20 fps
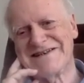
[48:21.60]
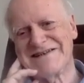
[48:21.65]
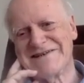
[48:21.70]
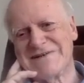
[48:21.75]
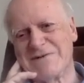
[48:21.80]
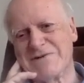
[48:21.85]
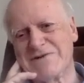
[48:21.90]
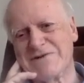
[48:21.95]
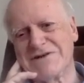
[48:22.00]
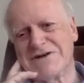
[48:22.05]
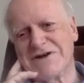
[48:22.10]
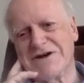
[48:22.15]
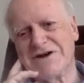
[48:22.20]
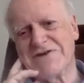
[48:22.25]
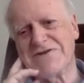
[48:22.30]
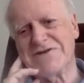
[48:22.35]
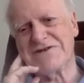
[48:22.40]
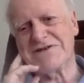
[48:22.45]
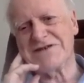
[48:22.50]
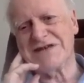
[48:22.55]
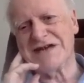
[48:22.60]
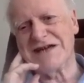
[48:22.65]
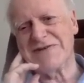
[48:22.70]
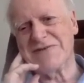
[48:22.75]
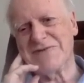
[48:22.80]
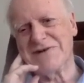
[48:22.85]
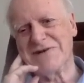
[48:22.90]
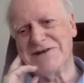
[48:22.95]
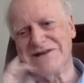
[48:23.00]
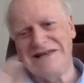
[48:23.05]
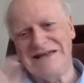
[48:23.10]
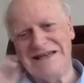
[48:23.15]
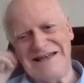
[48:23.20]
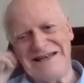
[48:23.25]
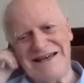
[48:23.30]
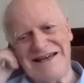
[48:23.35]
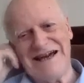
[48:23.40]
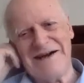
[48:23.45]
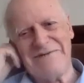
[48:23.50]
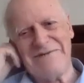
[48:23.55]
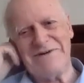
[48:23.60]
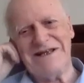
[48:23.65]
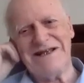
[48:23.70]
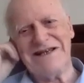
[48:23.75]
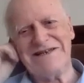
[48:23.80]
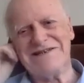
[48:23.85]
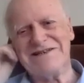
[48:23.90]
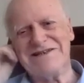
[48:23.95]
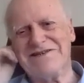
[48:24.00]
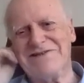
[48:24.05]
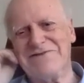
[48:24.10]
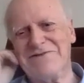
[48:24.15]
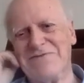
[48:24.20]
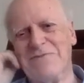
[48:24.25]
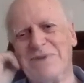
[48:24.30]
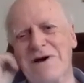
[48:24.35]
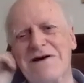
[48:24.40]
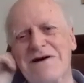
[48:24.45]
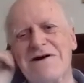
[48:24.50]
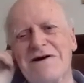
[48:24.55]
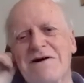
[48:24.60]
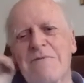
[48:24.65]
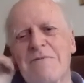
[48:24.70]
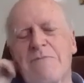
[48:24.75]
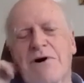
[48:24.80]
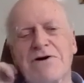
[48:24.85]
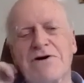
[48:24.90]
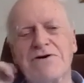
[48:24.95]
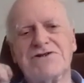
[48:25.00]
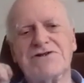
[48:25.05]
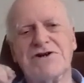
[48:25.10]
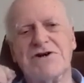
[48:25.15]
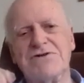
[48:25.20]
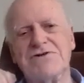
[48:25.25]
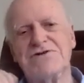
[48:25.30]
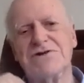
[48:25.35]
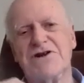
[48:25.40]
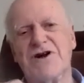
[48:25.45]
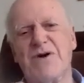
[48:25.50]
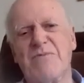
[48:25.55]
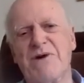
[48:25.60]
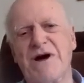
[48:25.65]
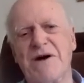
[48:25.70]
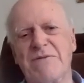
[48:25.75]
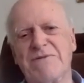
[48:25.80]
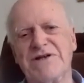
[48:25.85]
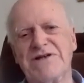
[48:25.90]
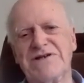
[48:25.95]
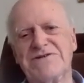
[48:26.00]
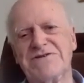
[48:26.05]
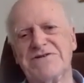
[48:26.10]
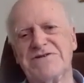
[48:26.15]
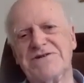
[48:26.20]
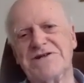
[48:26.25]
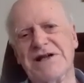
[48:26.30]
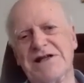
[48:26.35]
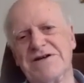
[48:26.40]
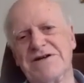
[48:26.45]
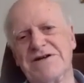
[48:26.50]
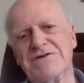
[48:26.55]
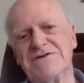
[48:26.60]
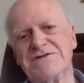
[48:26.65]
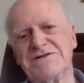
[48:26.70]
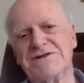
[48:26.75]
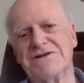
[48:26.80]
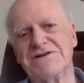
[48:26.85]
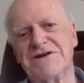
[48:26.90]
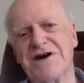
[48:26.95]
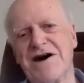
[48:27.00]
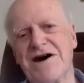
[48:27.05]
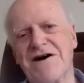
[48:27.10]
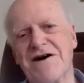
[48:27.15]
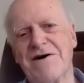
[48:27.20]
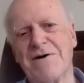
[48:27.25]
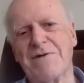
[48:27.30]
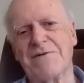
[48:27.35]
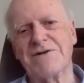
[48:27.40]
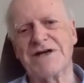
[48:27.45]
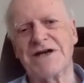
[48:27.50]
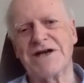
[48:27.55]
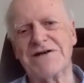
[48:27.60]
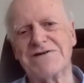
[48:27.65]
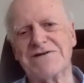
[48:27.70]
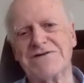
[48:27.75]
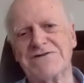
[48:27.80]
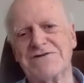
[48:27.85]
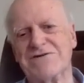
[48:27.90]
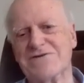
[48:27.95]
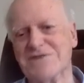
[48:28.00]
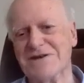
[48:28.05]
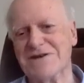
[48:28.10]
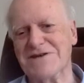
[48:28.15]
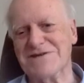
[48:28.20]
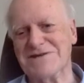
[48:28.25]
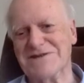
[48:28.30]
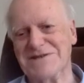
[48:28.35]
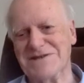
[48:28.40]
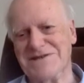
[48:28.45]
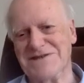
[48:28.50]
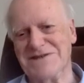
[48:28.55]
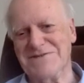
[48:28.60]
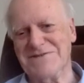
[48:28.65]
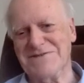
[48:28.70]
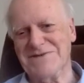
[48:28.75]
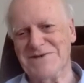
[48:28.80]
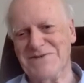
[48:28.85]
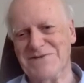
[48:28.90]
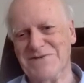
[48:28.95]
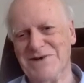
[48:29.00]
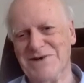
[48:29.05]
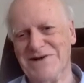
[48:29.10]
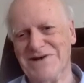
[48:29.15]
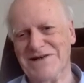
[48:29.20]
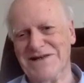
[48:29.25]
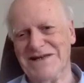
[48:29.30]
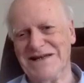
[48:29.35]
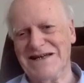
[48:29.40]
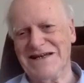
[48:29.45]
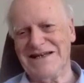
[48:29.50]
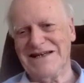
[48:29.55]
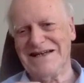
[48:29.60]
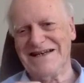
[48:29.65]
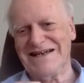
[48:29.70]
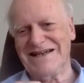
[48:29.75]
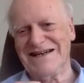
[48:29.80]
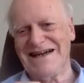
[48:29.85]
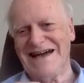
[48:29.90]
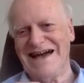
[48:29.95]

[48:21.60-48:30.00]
What on earth is that, world leading? And we listened to Boris Johnson, our prime minister, telling us that our test and trace system is world leading,